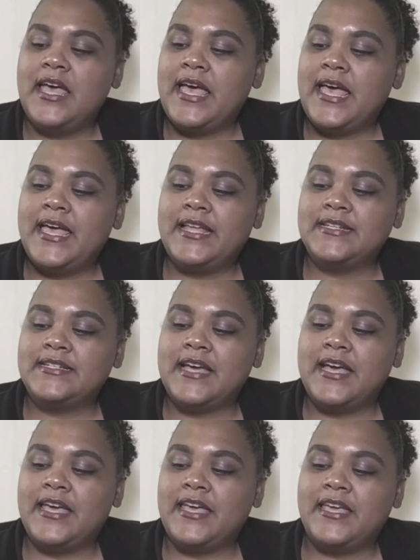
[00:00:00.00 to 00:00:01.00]
and
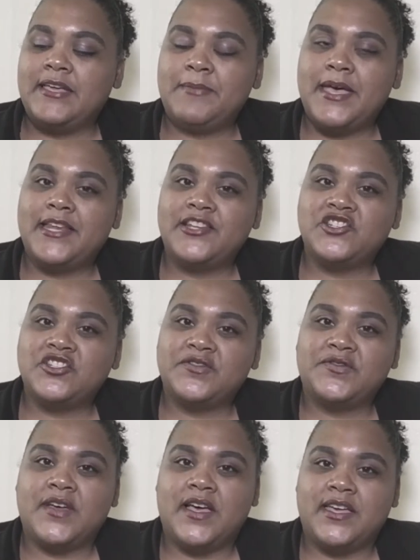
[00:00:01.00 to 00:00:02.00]
I managed to
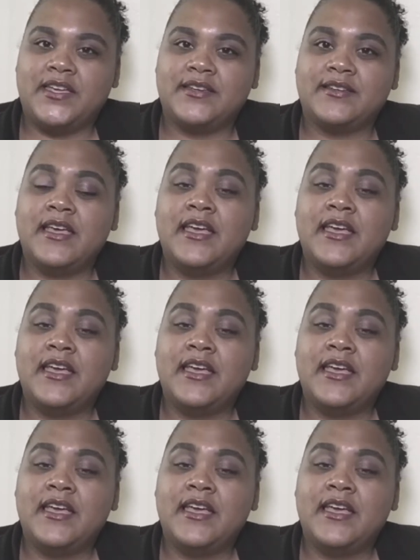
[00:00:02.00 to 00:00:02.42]
find